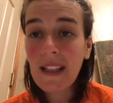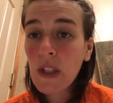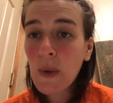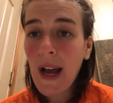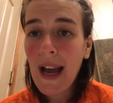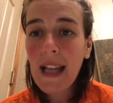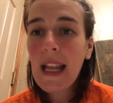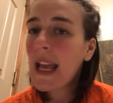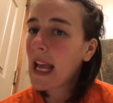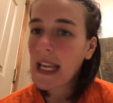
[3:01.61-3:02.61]
too hot,
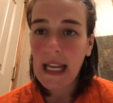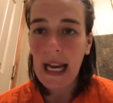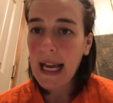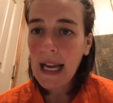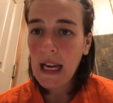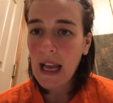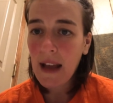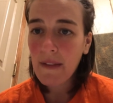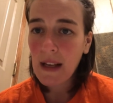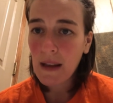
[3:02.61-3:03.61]
you're not going to
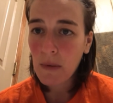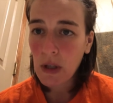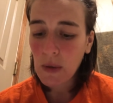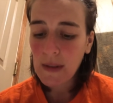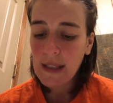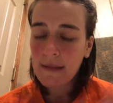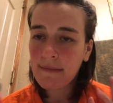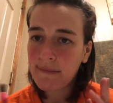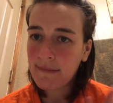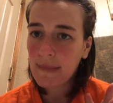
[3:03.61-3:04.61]
have anything produced.
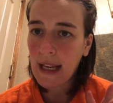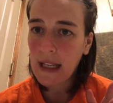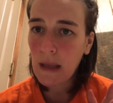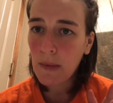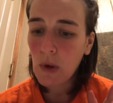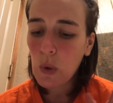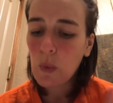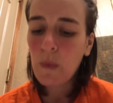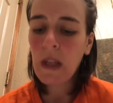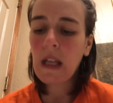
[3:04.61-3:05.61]
Got to keep them
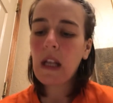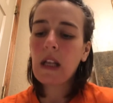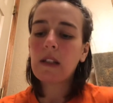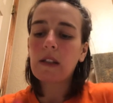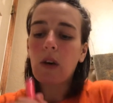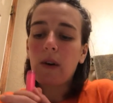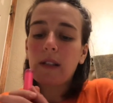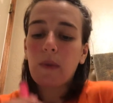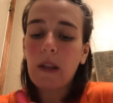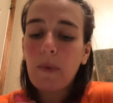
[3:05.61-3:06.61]
cool. So it's
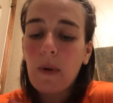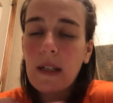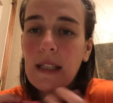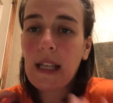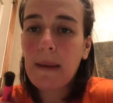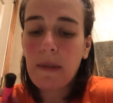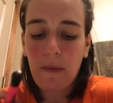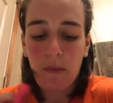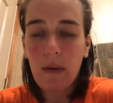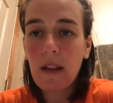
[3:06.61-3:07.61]
really important to keep
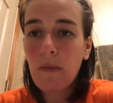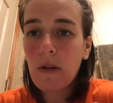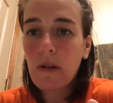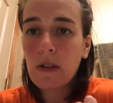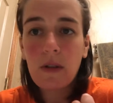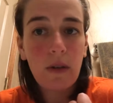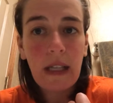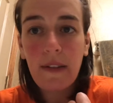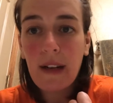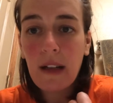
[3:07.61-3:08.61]
them breathable, so no
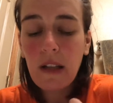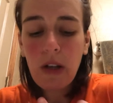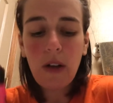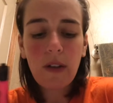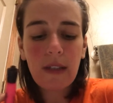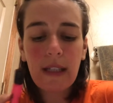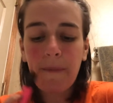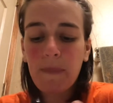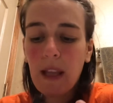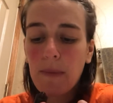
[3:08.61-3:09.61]
tight-fitting clothes,
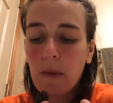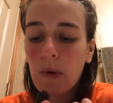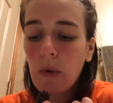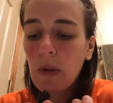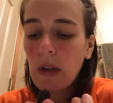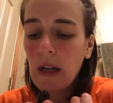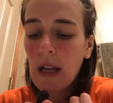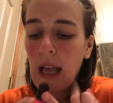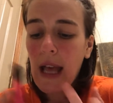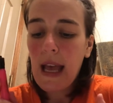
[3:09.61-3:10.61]
keep them cooler,
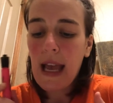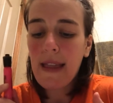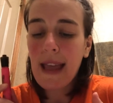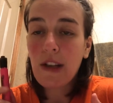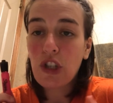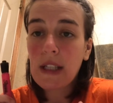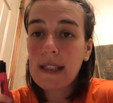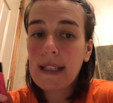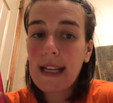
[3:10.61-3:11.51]
and then just